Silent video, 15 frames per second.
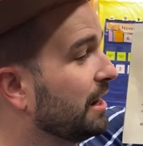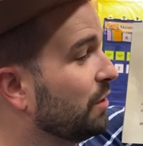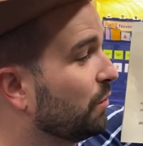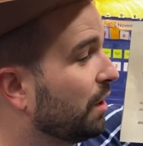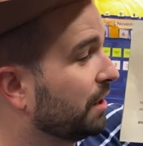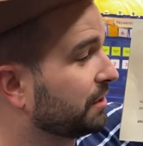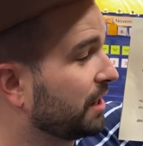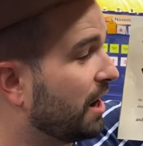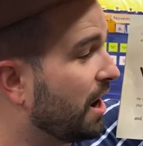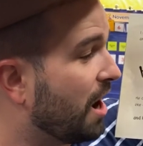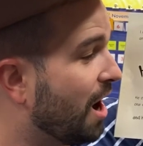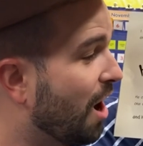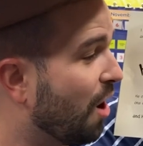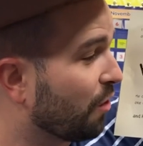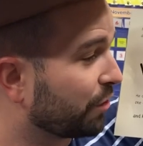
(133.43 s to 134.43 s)
was
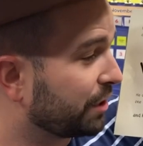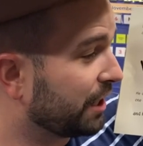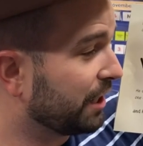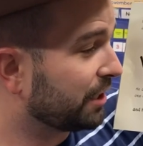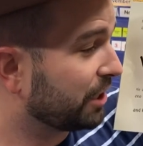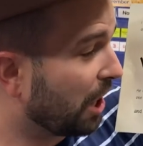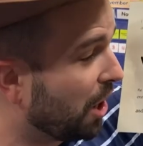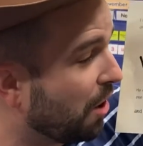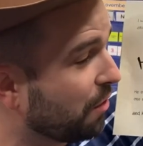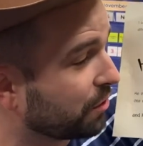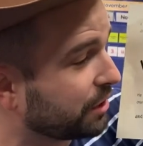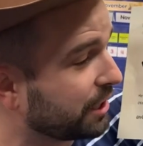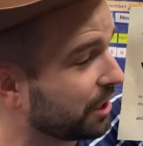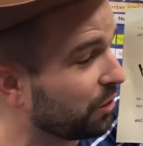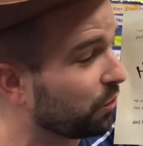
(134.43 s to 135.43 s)
a honky
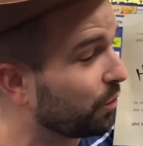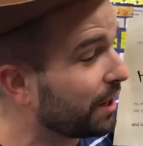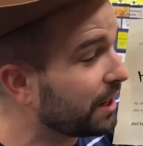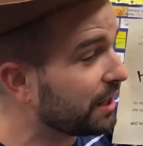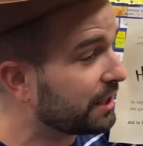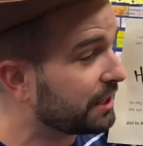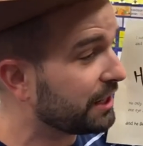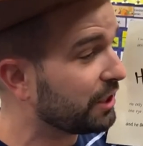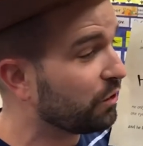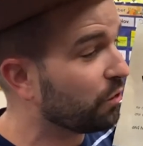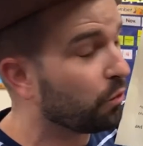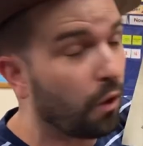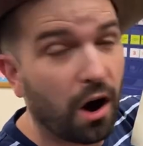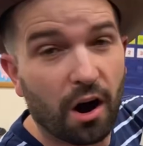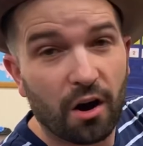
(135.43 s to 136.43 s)
tonky, winky
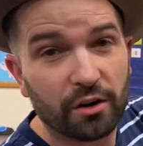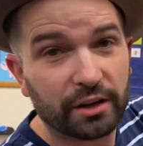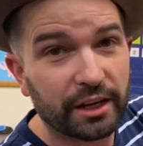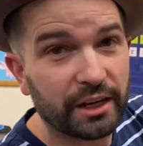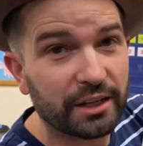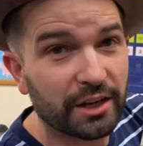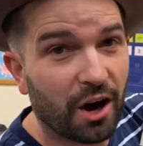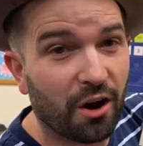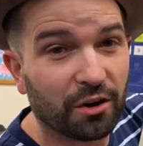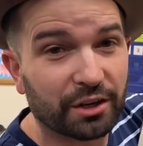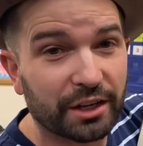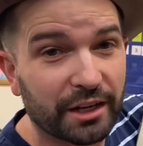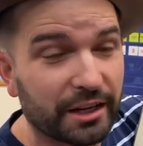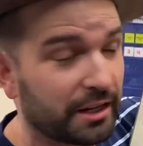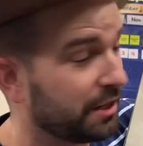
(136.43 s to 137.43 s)
wonky
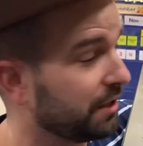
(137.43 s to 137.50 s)
donkey.